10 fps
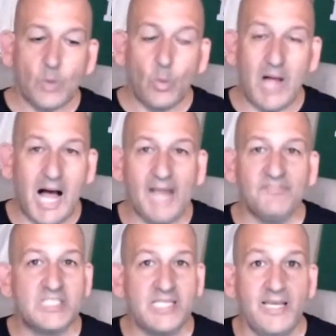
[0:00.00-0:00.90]
well, I've
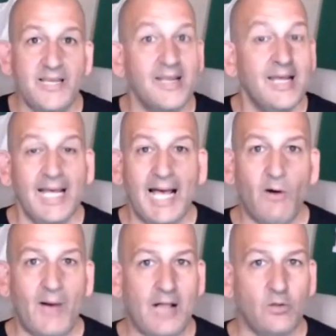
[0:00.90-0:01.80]
seen how
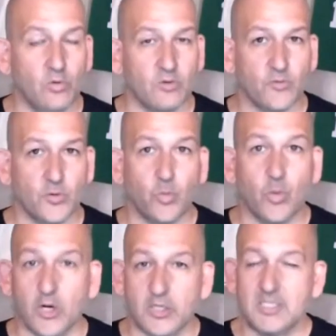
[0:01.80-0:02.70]
Al Horford
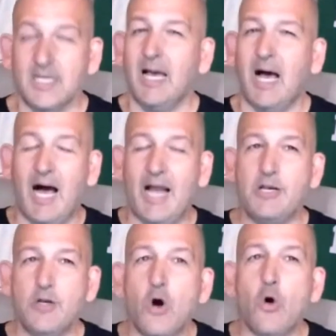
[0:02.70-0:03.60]
works. I
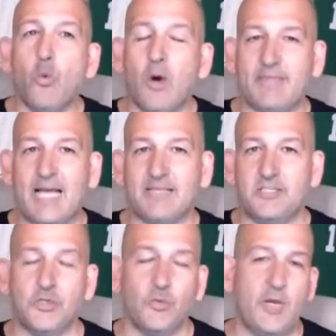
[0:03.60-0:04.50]
know what that
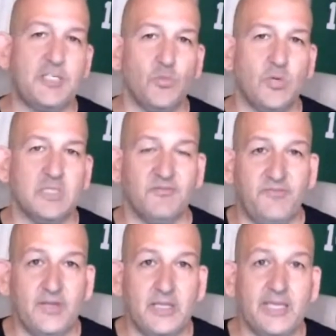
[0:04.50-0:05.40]
situation was in
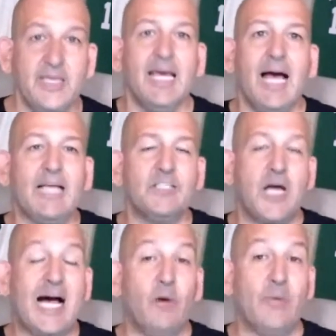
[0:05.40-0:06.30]
Philly. I
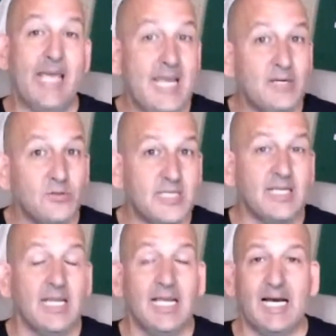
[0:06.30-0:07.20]
saw how he handled it.
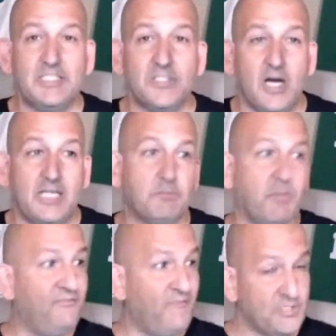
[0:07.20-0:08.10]
I saw his
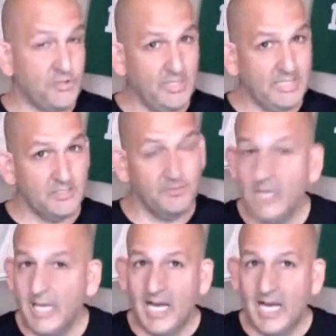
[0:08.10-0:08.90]
professionalism.